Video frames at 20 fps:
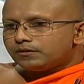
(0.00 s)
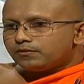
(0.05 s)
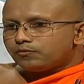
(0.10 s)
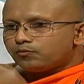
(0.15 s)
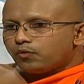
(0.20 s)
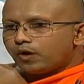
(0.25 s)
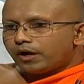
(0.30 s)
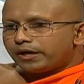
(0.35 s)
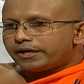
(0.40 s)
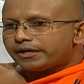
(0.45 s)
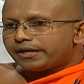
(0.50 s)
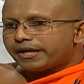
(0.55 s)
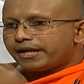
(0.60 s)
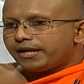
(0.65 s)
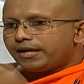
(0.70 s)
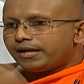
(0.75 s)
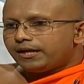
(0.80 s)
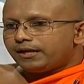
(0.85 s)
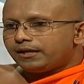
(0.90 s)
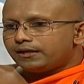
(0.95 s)
one
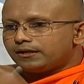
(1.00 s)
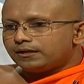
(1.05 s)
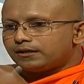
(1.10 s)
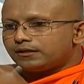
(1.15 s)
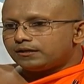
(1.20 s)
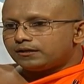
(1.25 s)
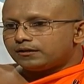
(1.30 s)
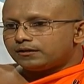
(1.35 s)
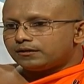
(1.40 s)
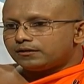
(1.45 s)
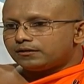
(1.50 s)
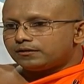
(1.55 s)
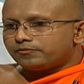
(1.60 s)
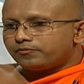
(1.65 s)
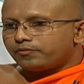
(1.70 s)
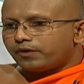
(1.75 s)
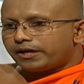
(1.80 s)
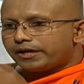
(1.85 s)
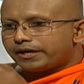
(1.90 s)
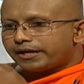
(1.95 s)

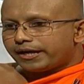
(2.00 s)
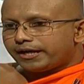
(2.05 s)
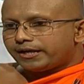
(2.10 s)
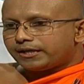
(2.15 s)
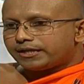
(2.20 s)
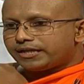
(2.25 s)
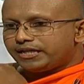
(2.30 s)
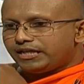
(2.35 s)
can